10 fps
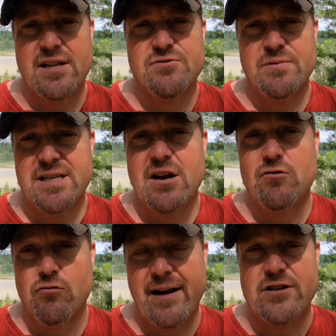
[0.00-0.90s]
It's really a
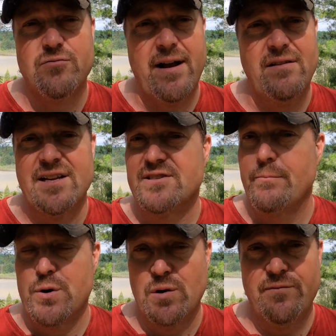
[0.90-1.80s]
great trail and it's a
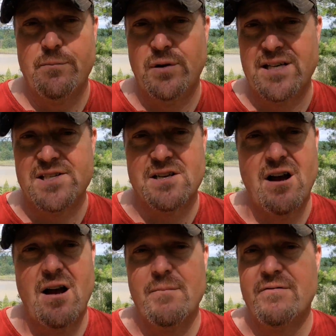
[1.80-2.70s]
beautiful place to
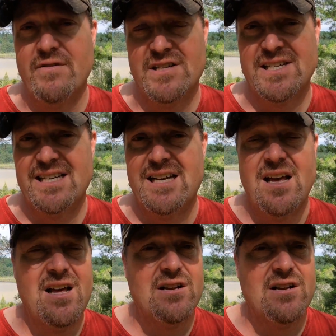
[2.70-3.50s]
come and visit.